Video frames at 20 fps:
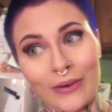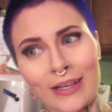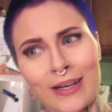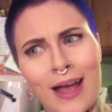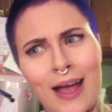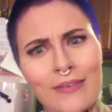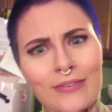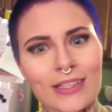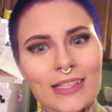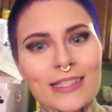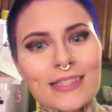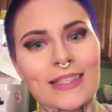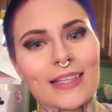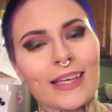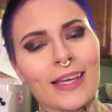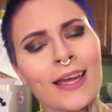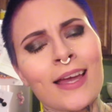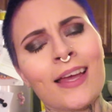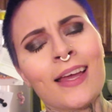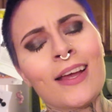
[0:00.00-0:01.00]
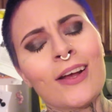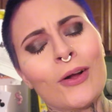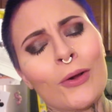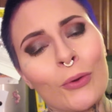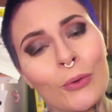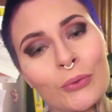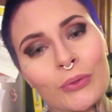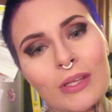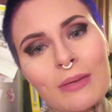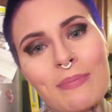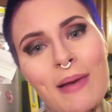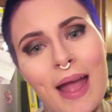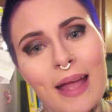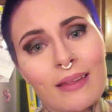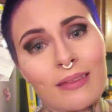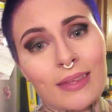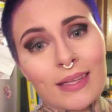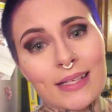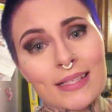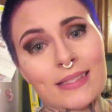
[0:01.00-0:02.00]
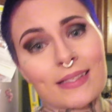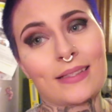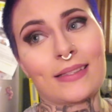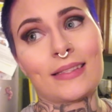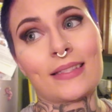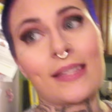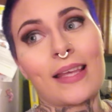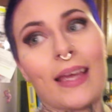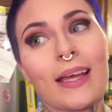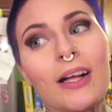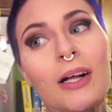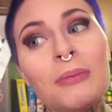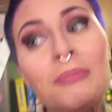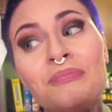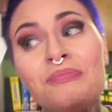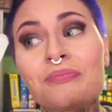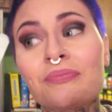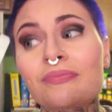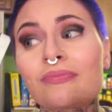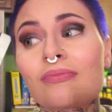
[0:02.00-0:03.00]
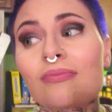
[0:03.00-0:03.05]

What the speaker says: And obviously, only buy things on sale.